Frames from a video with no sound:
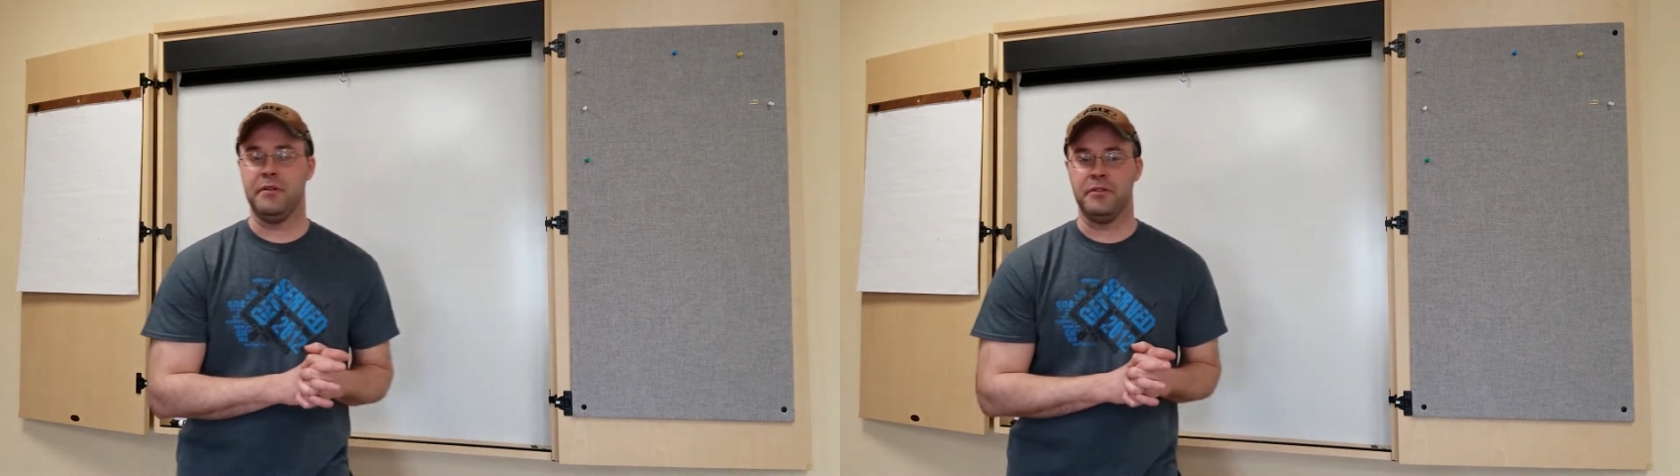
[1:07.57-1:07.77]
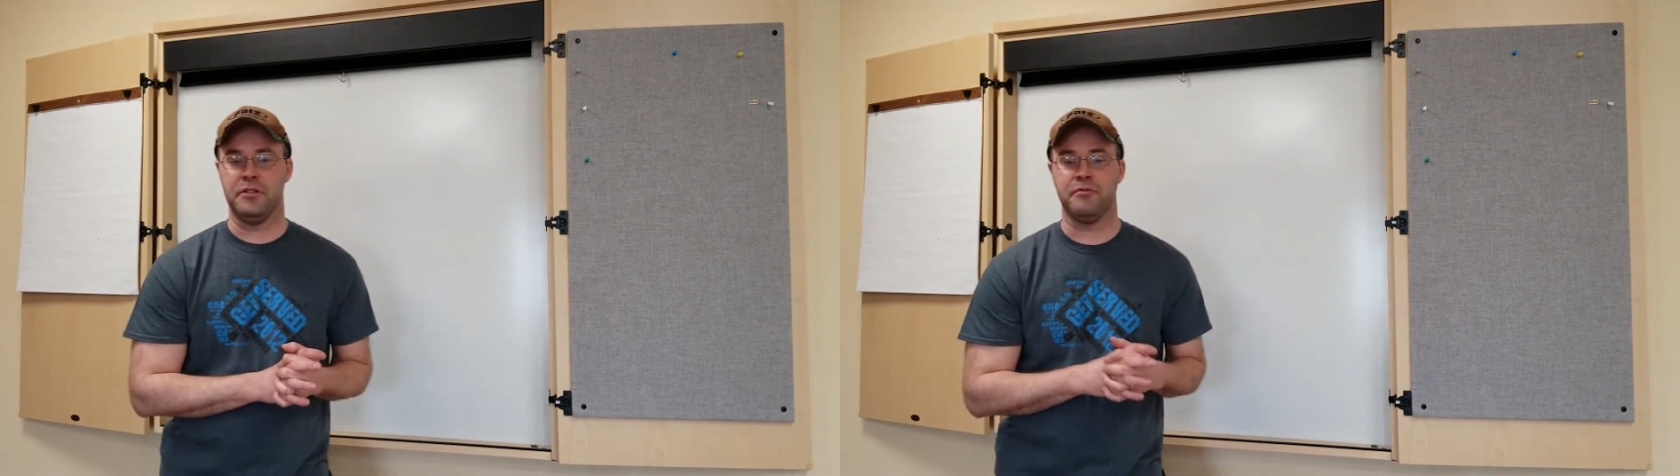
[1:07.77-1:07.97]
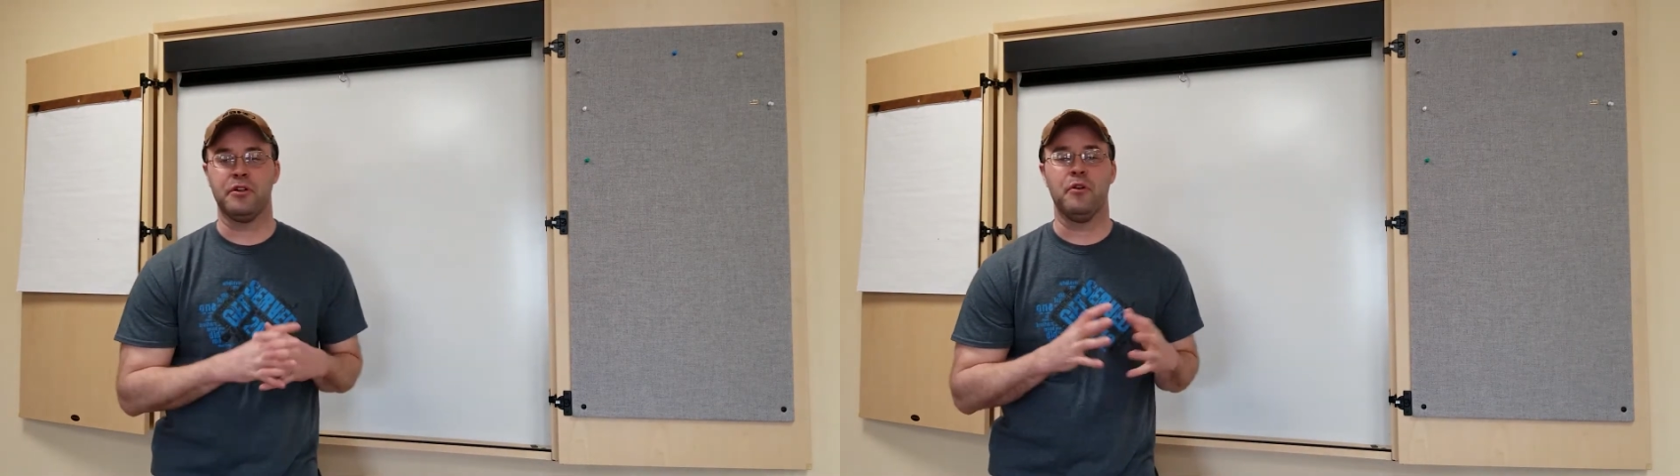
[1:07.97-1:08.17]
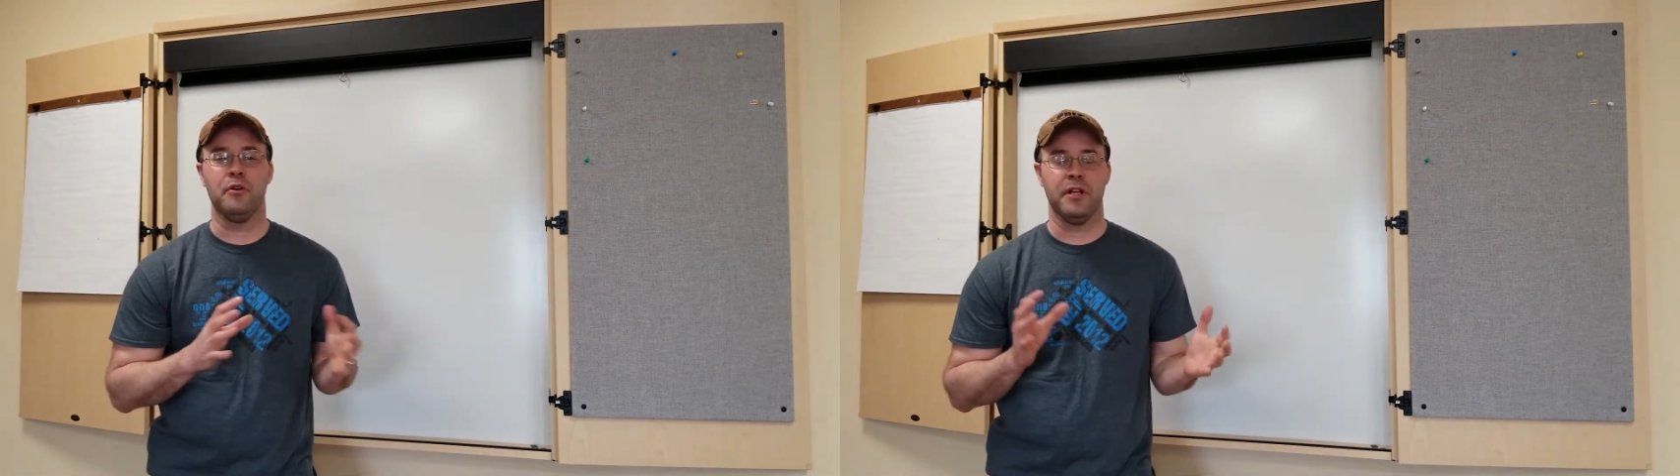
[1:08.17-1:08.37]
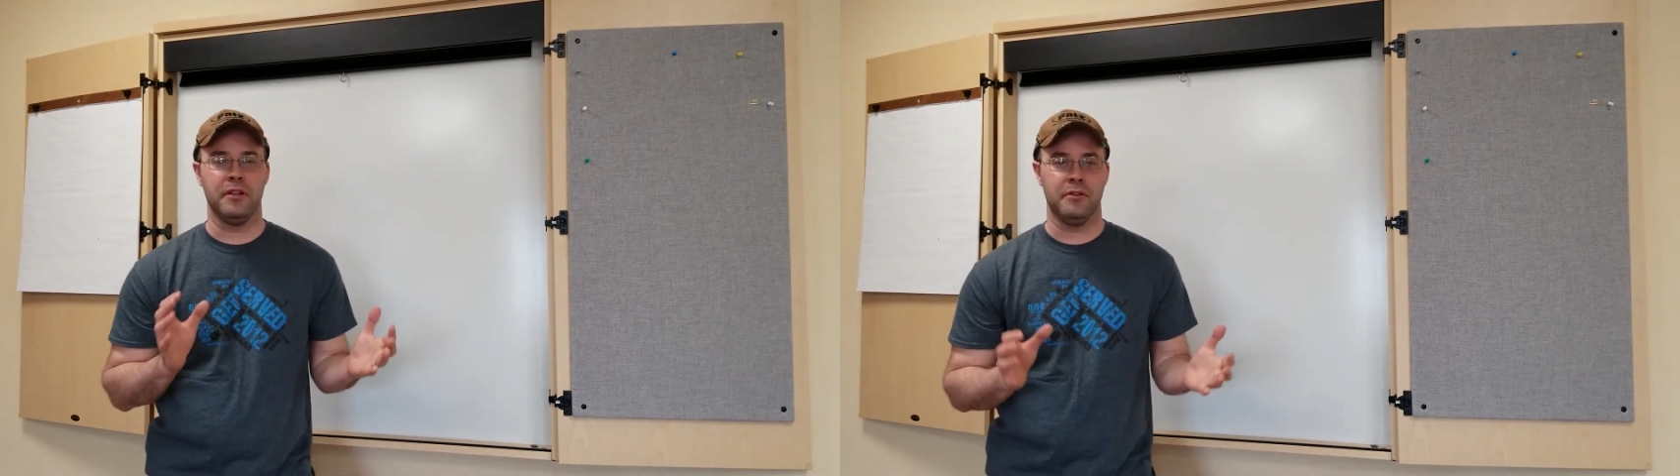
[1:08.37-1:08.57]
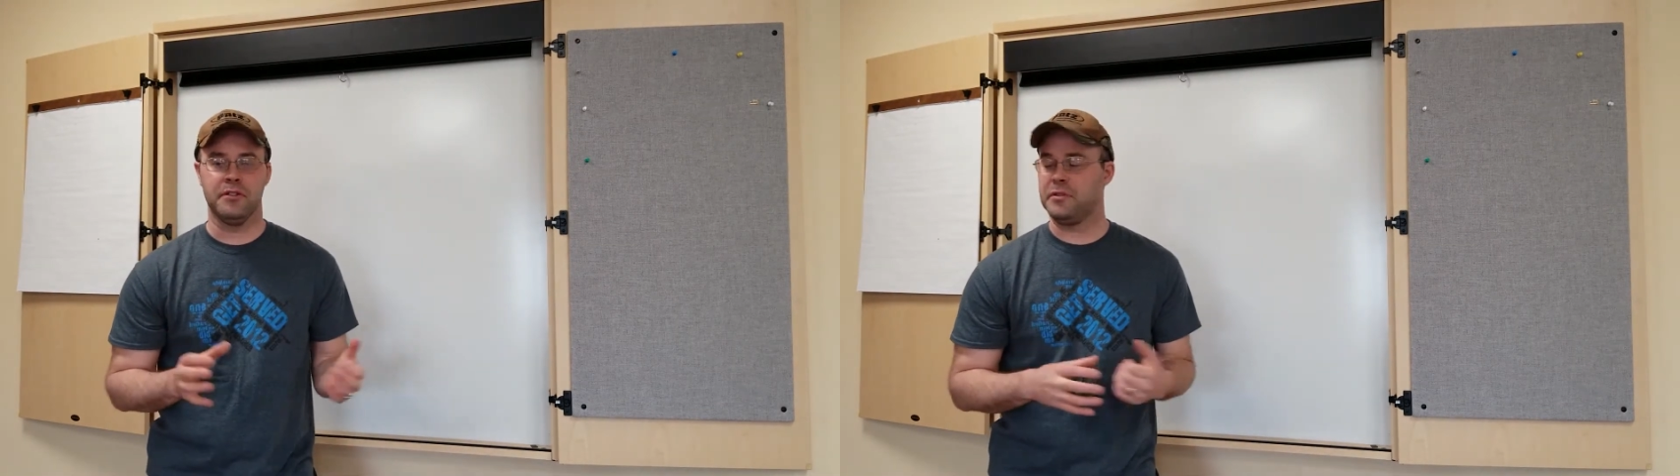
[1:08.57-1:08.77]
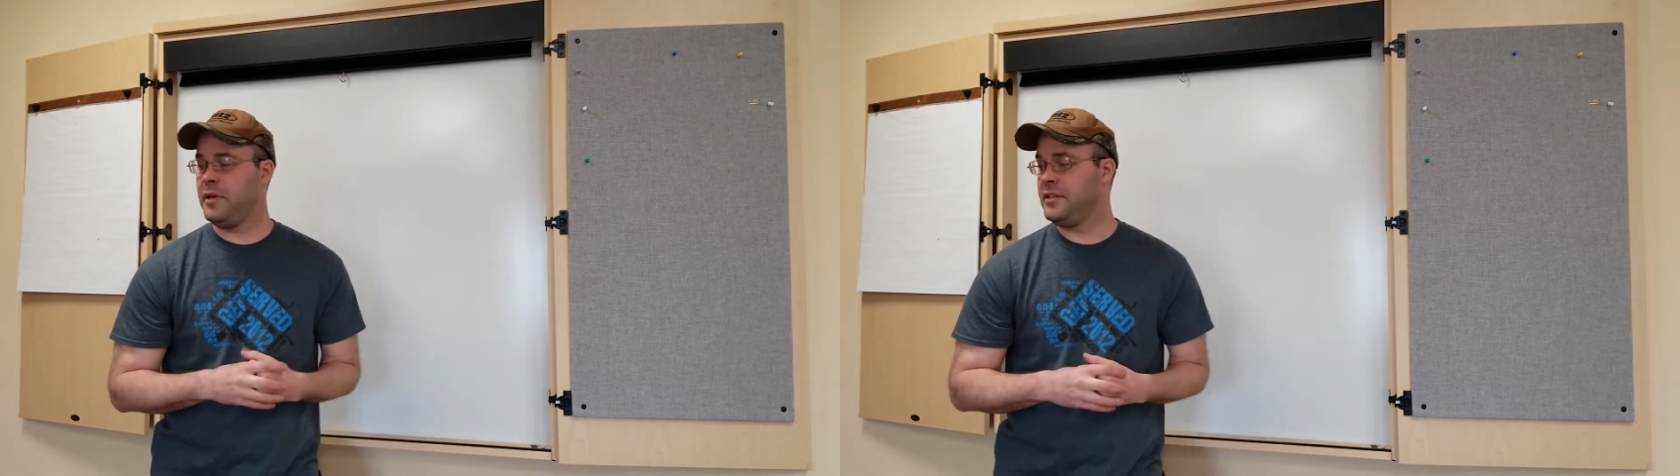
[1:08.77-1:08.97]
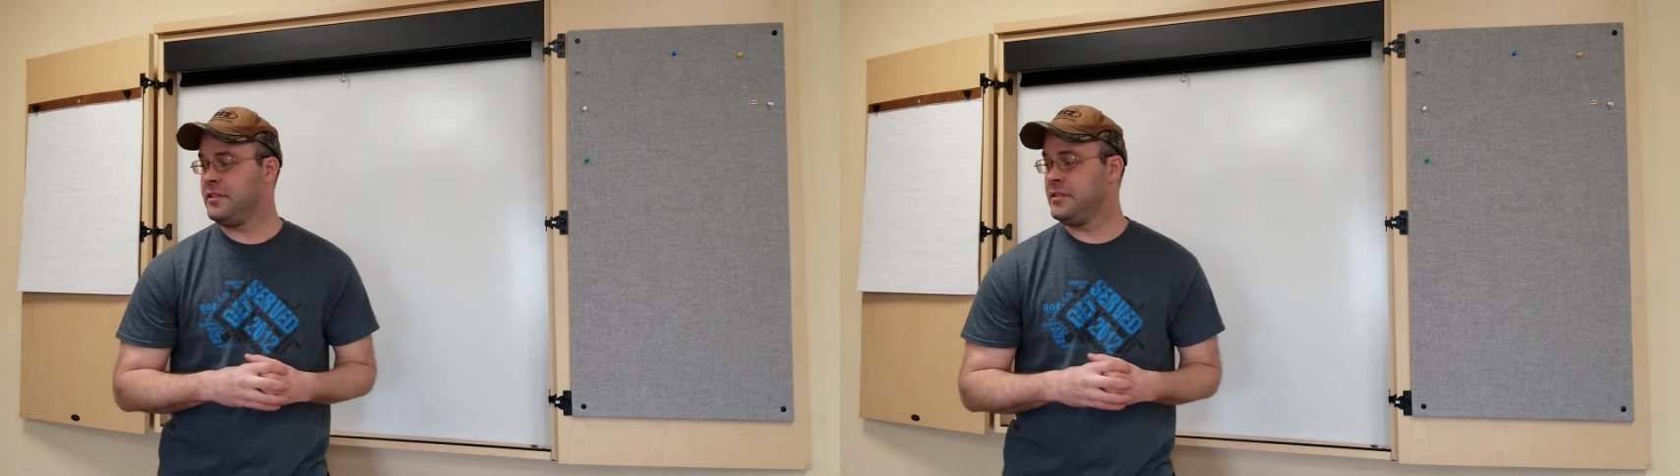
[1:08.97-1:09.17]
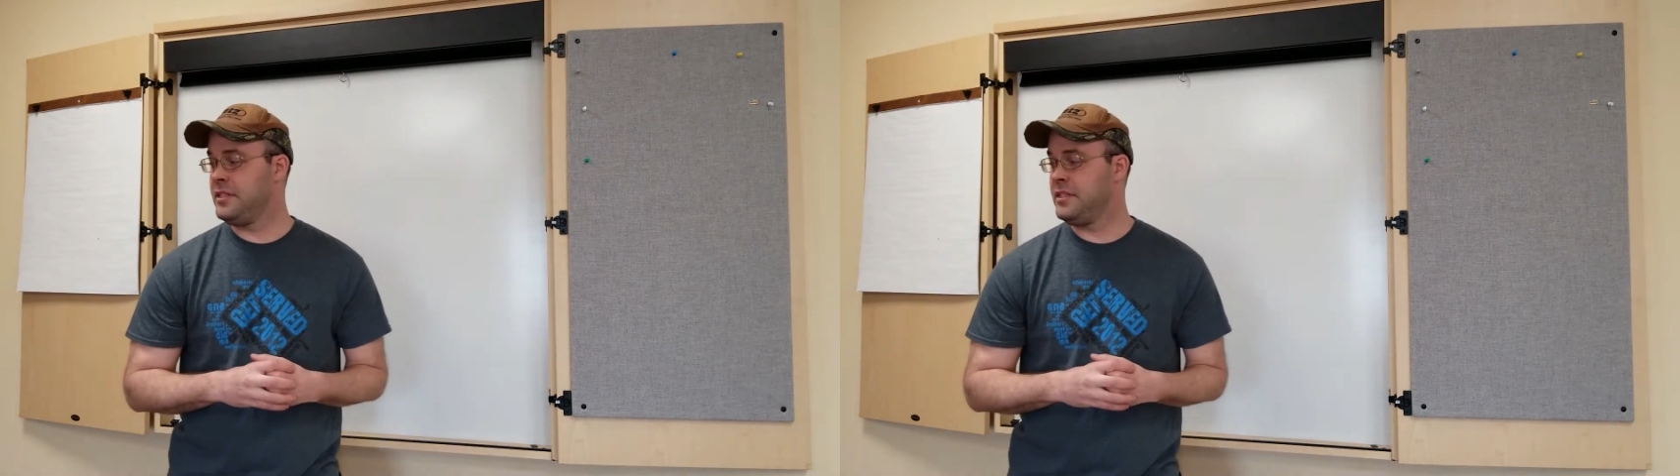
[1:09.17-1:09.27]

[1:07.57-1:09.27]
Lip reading: was just recording those expenses.